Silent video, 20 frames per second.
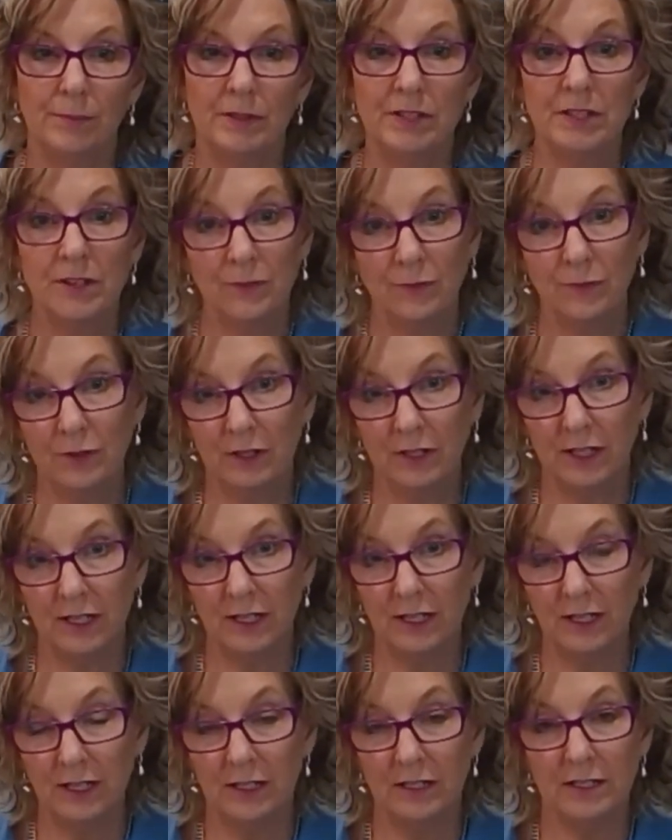
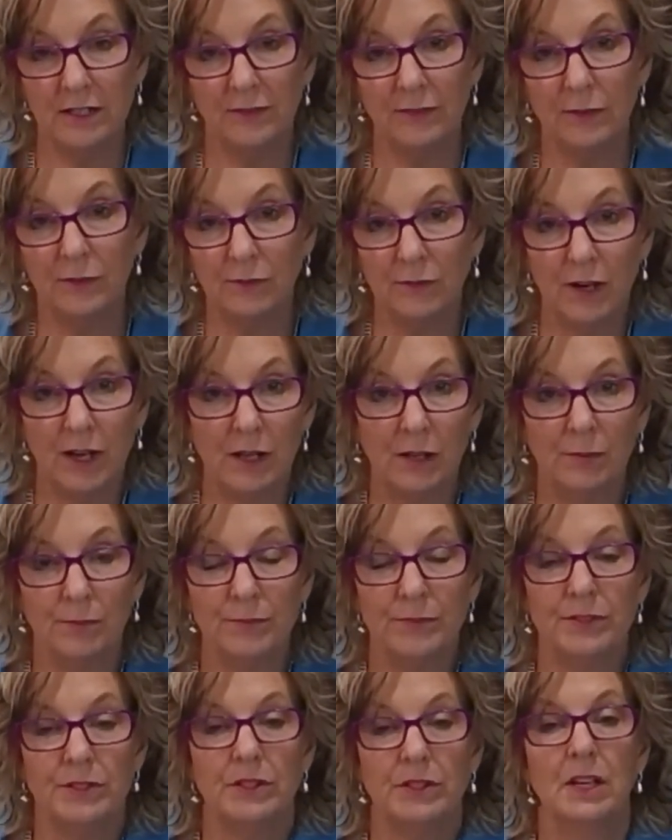differently in different
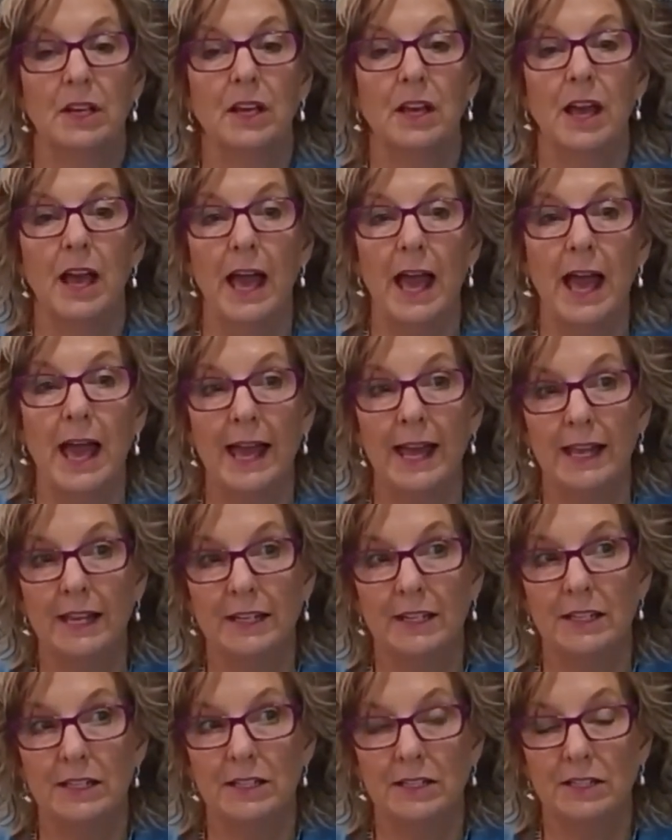realms.
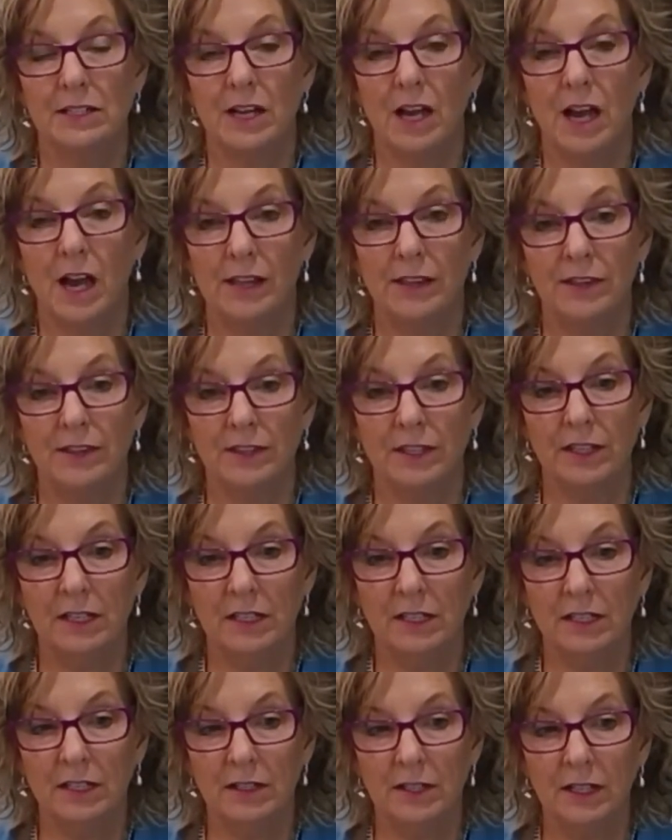And I
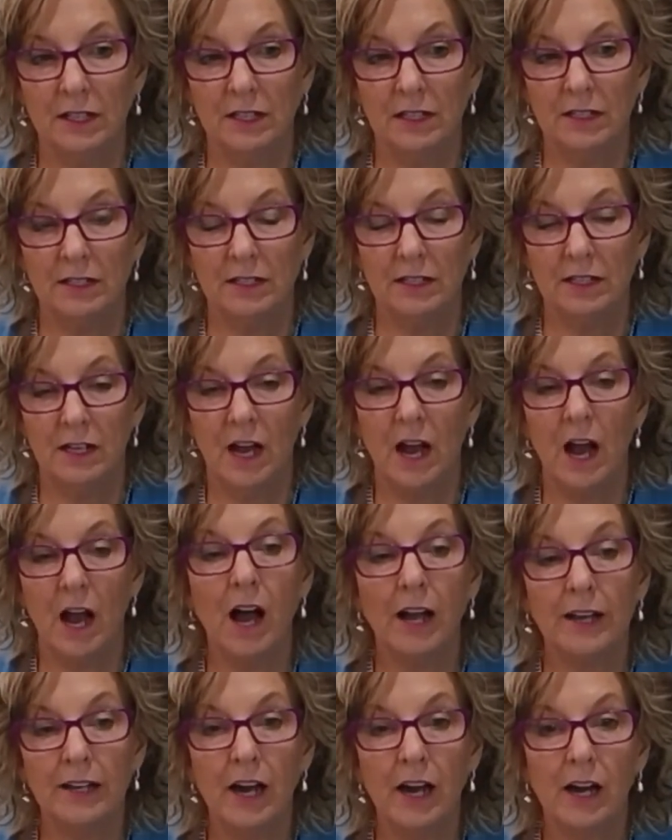think that
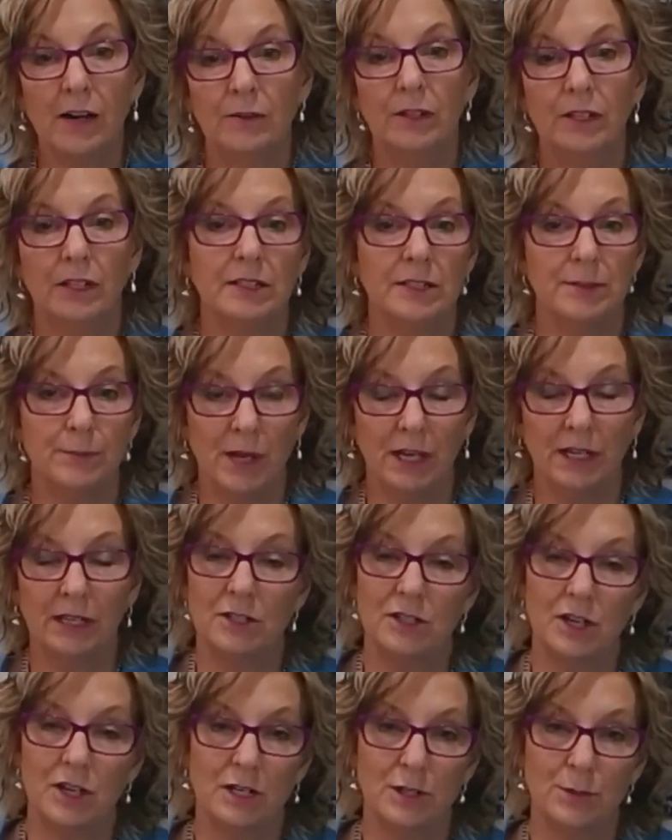I can't really make
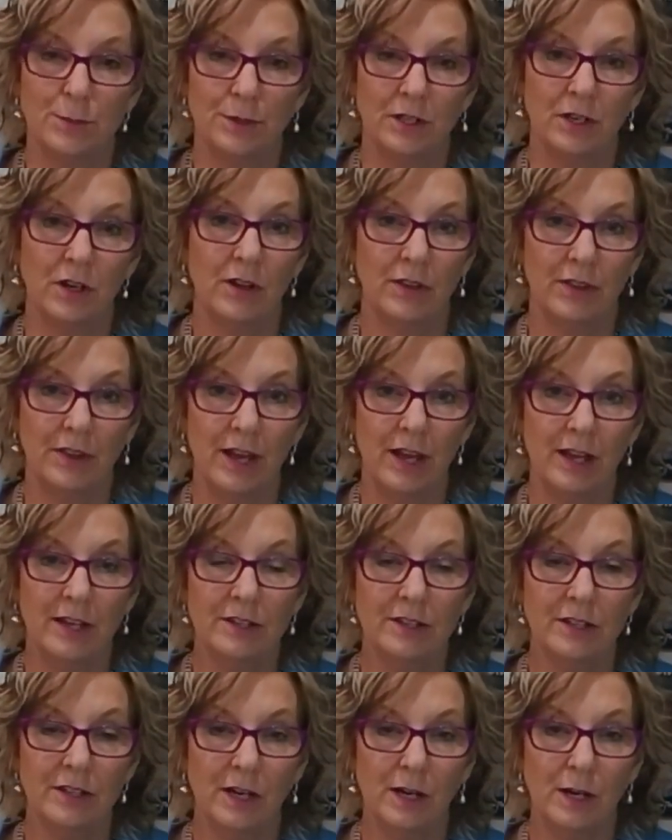a judgment on
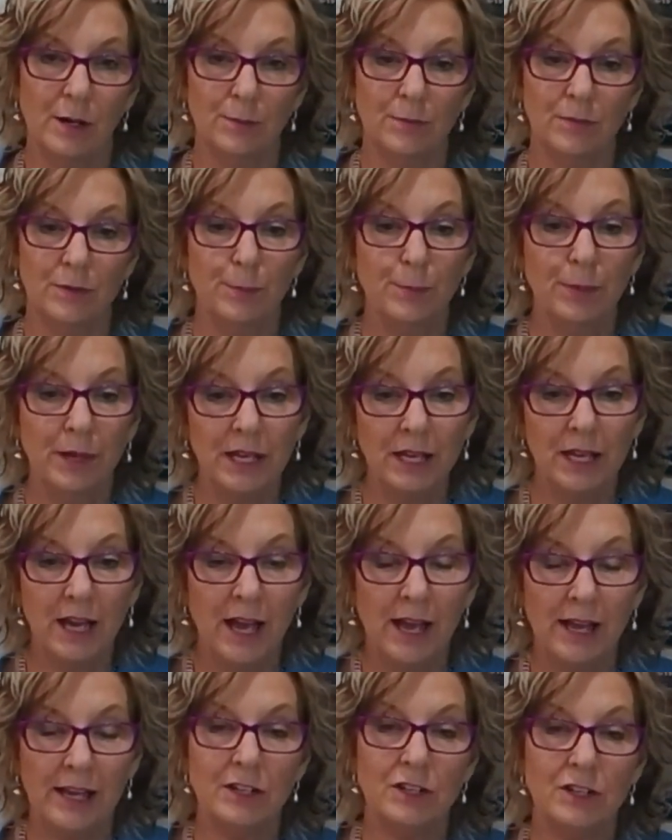that. The
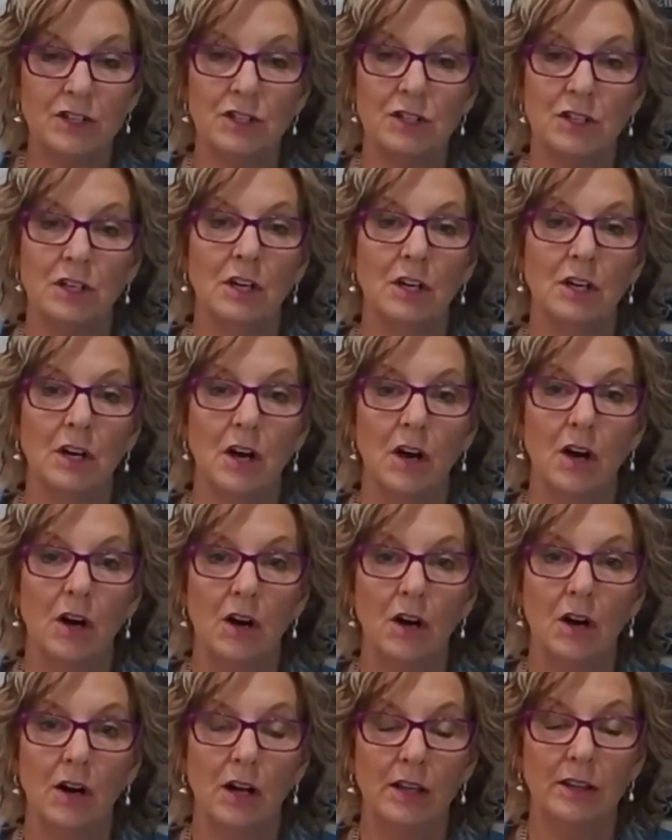pH
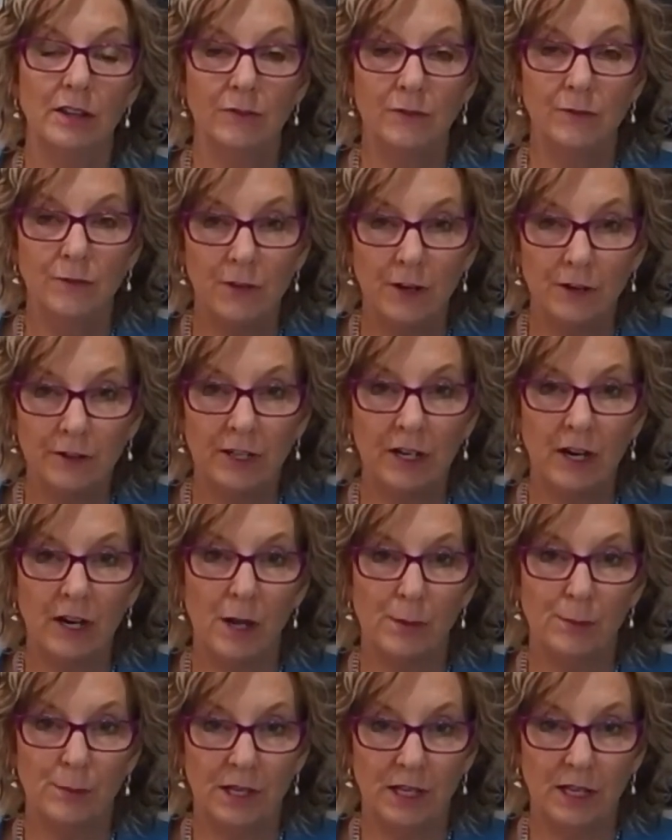and the very
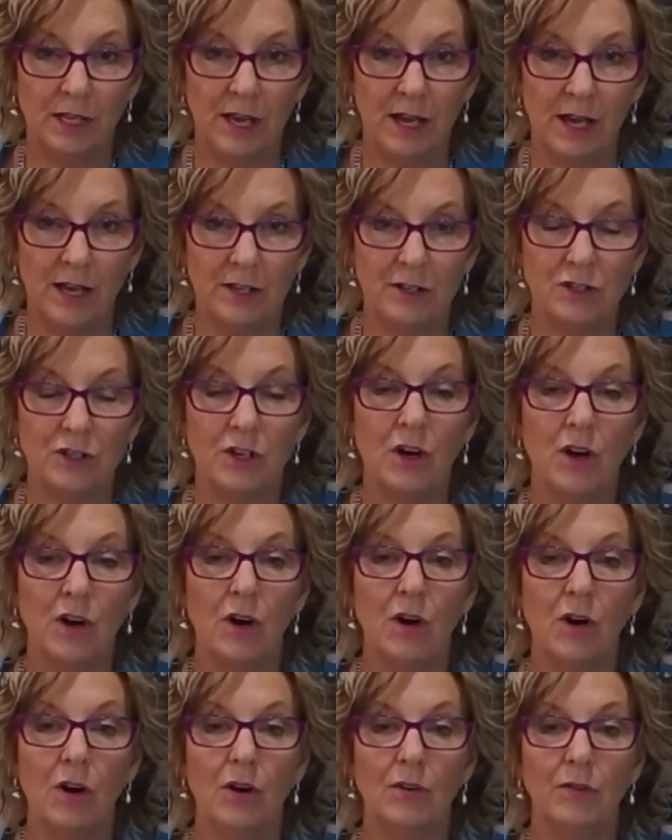high pH
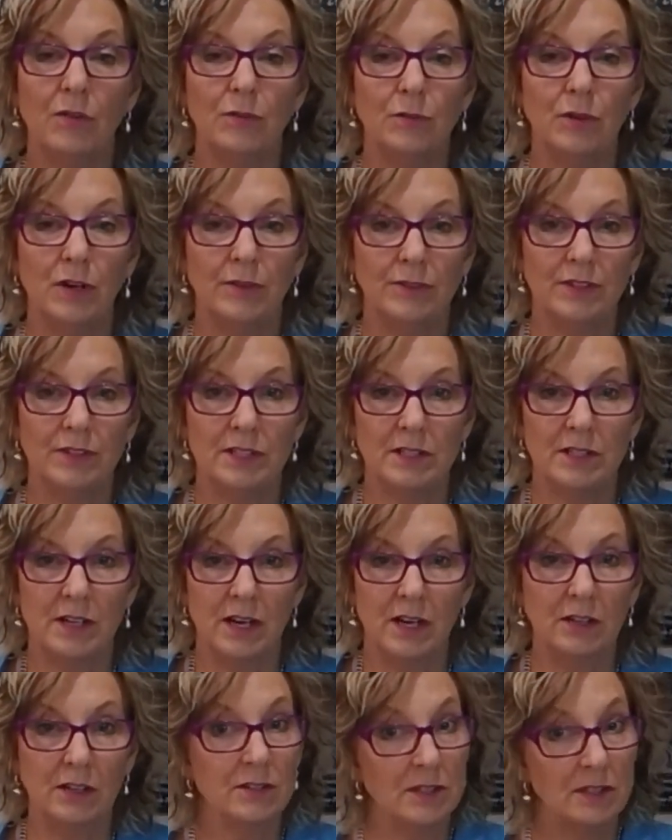of
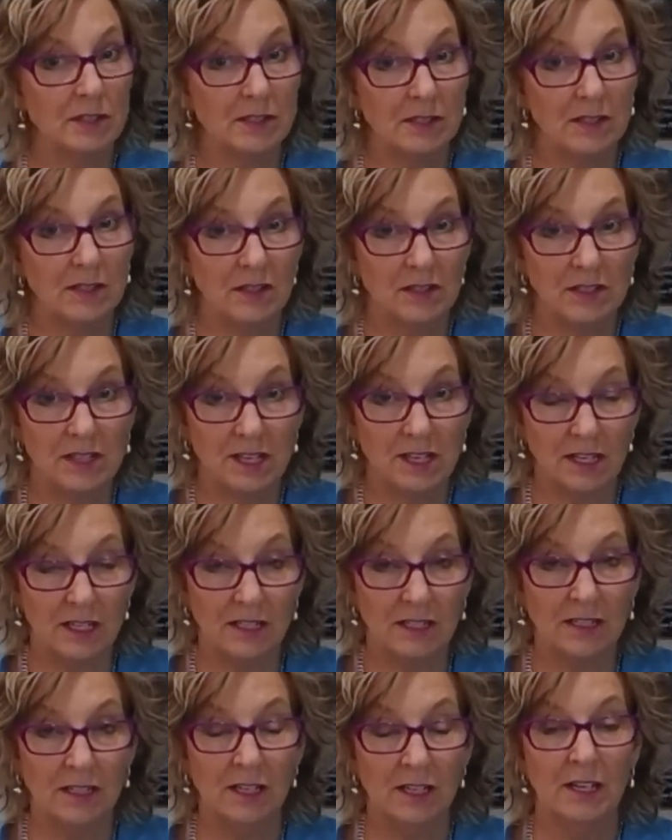Revastar, because it's
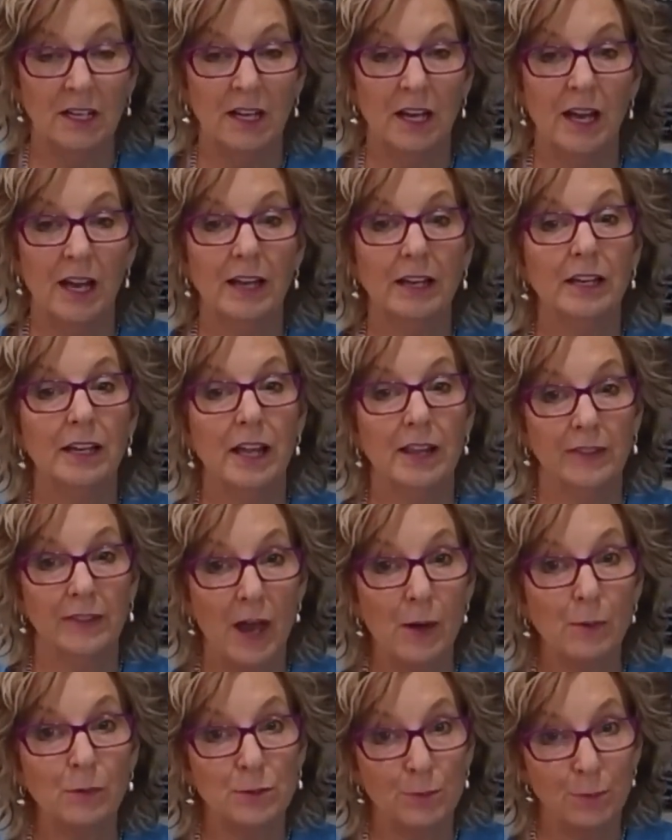13, and
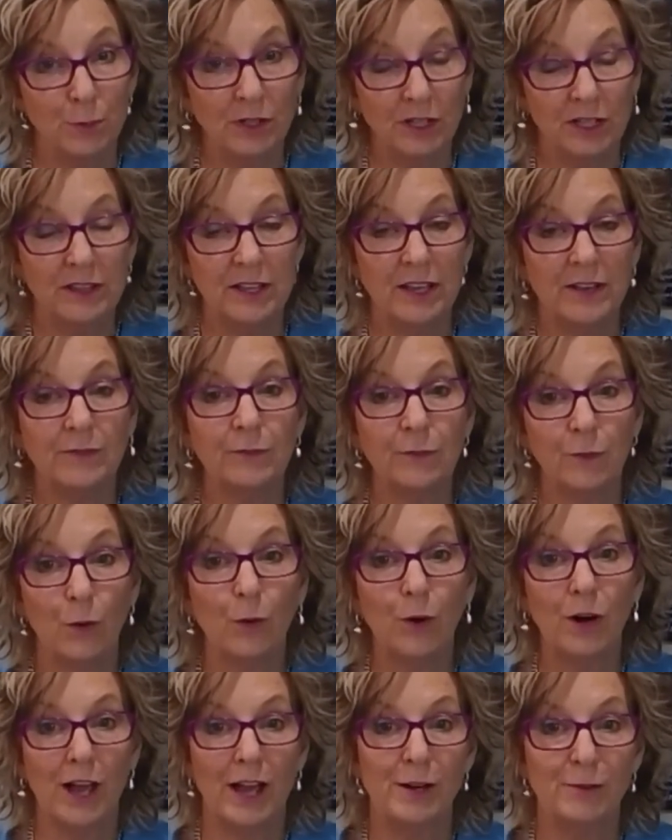that was put in there
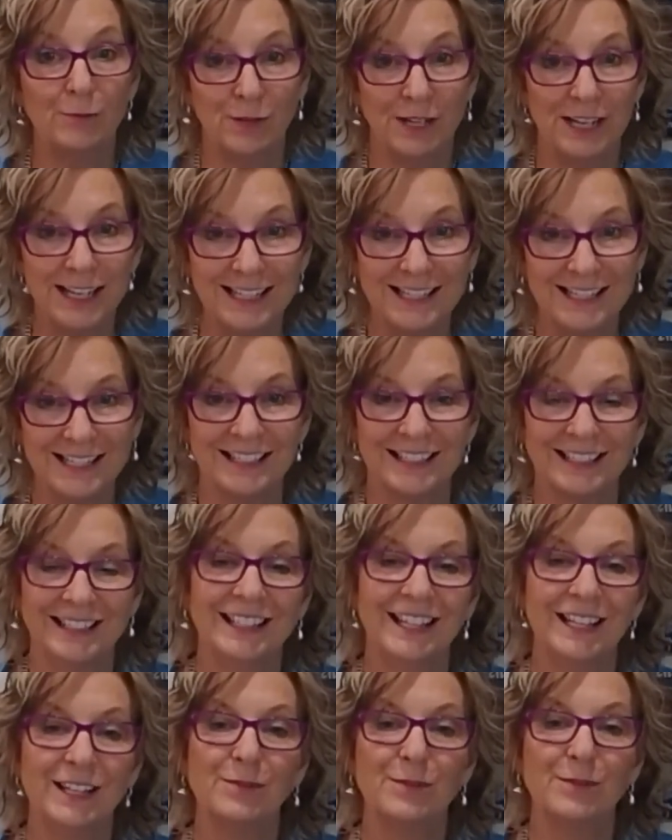for a
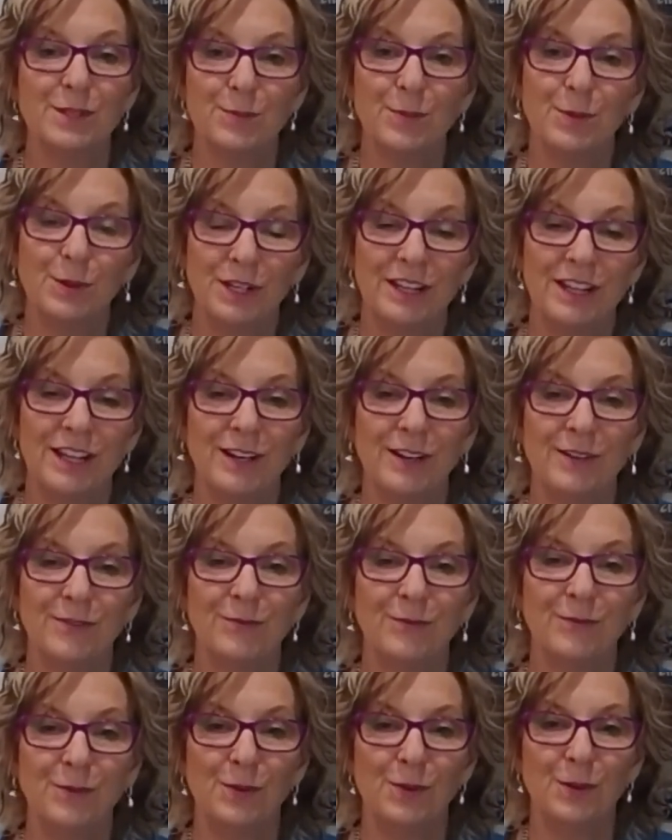reason, and it was put in there
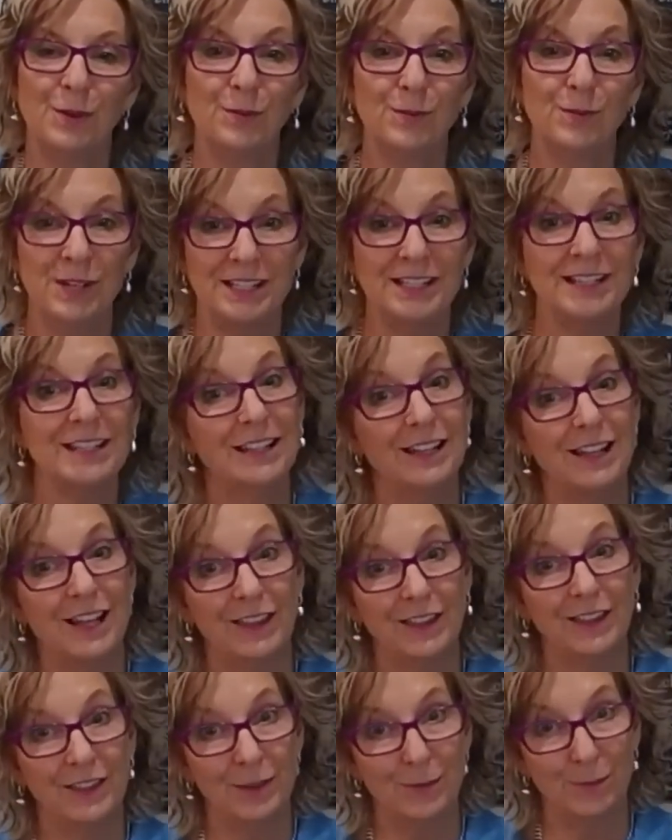for the reason
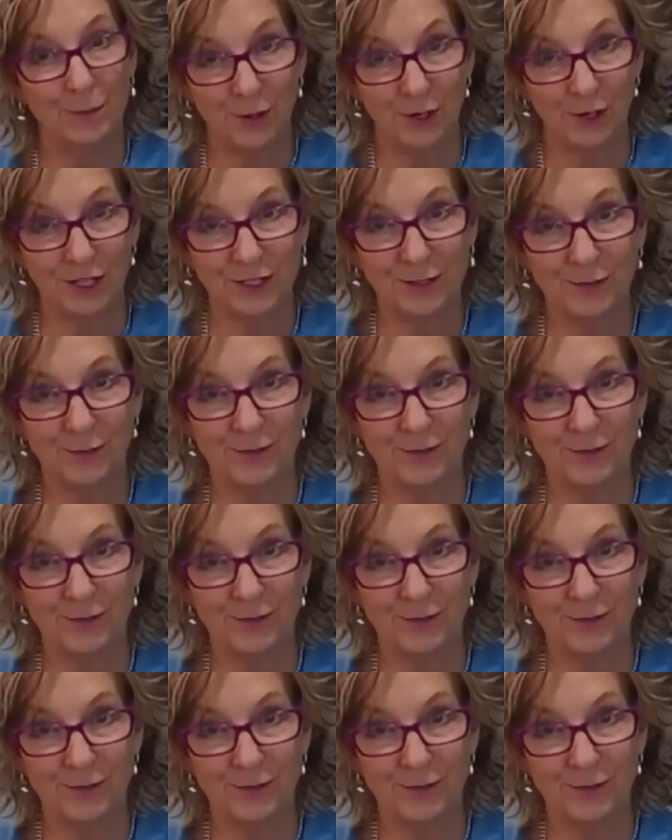that the product